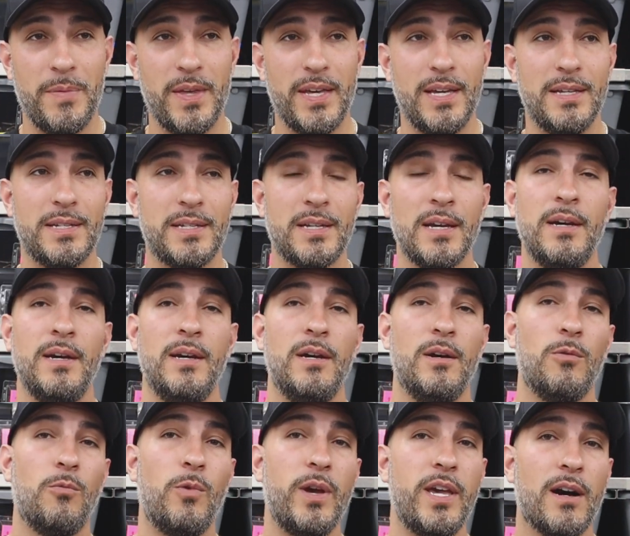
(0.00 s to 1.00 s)
is
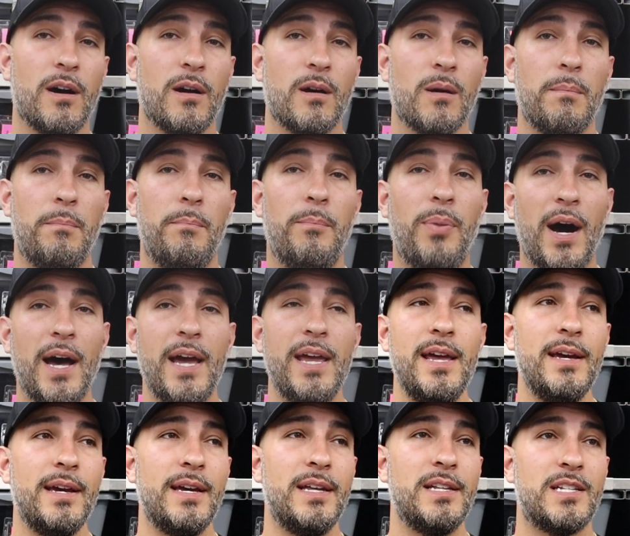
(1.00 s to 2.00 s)
we are
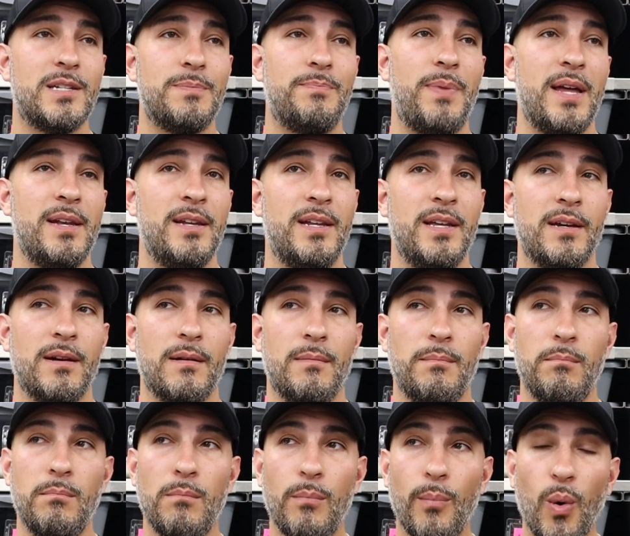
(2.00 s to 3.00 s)
buying and spending
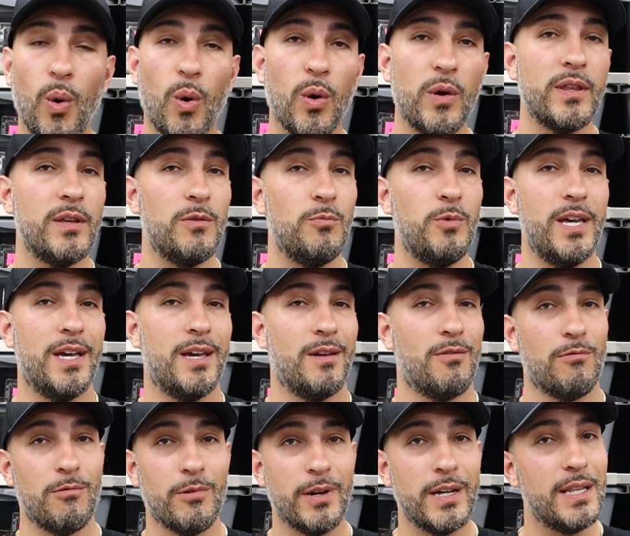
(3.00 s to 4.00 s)
more than we
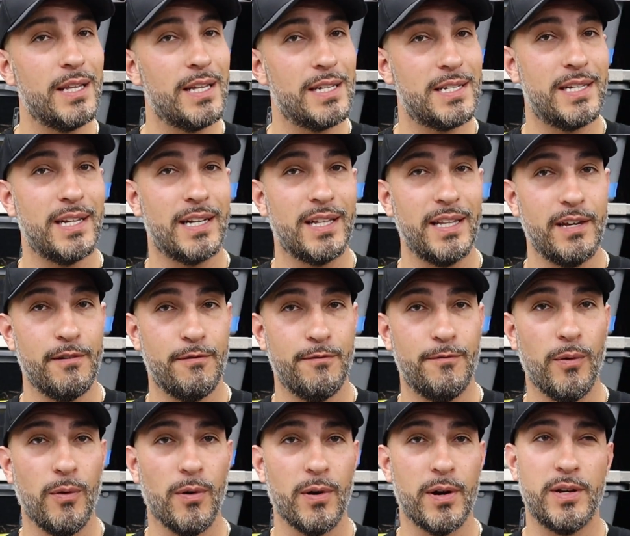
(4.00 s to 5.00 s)
can realistically
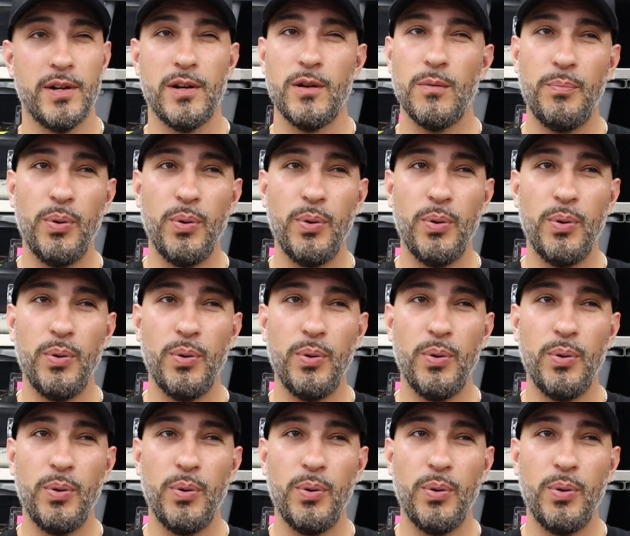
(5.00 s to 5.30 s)
afford.